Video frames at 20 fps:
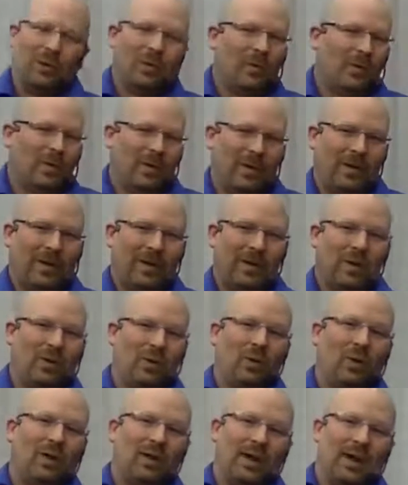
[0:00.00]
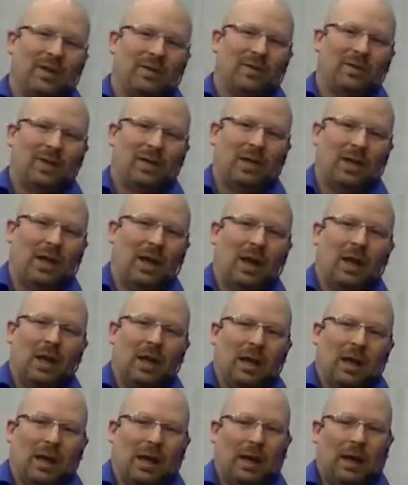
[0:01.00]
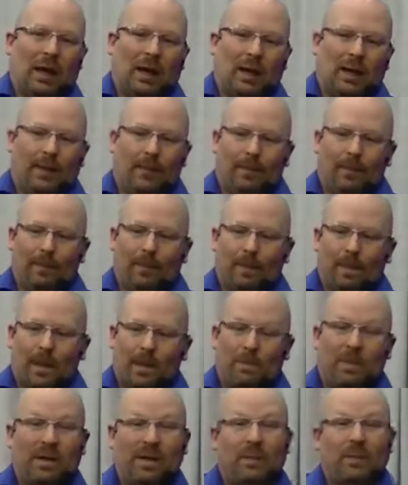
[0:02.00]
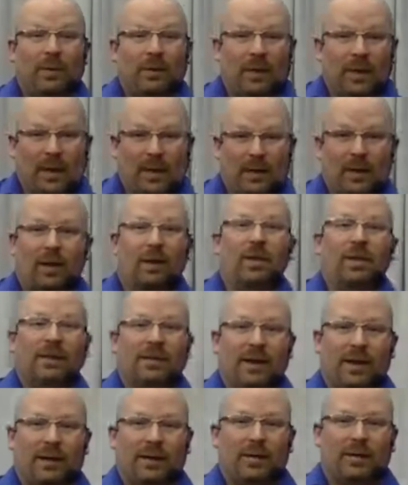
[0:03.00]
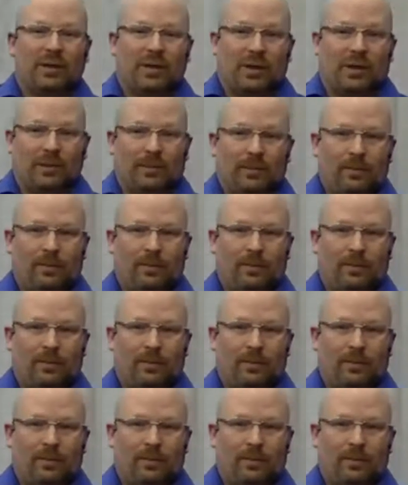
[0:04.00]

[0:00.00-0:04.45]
don't feel like you can actually manipulate this energy.